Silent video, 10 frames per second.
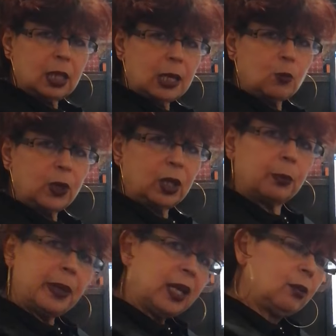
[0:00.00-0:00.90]
they
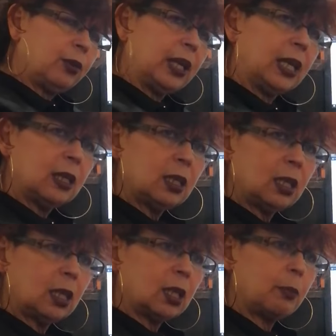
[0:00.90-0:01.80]
were
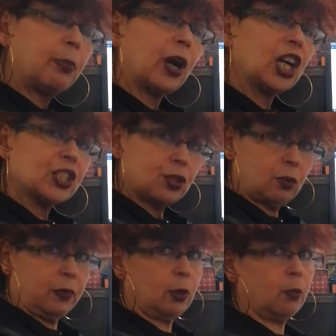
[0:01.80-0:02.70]
burying
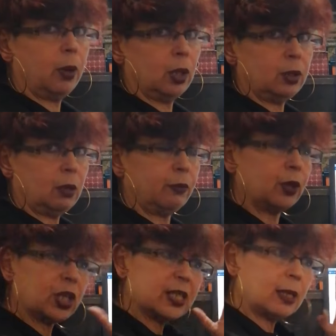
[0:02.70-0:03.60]
parts of the body.
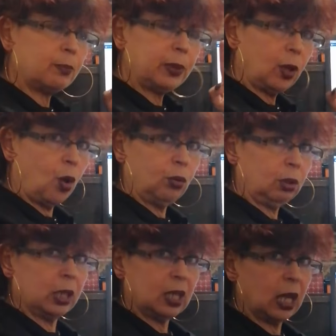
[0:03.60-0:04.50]
For example,
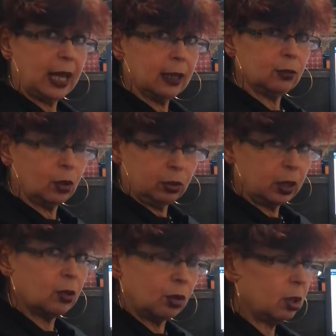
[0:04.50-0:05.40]
only the head,
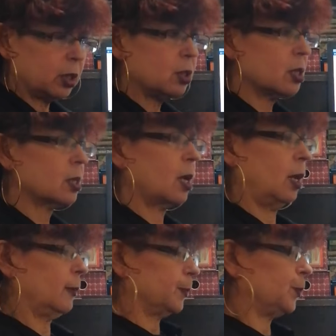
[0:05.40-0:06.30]
only the skull.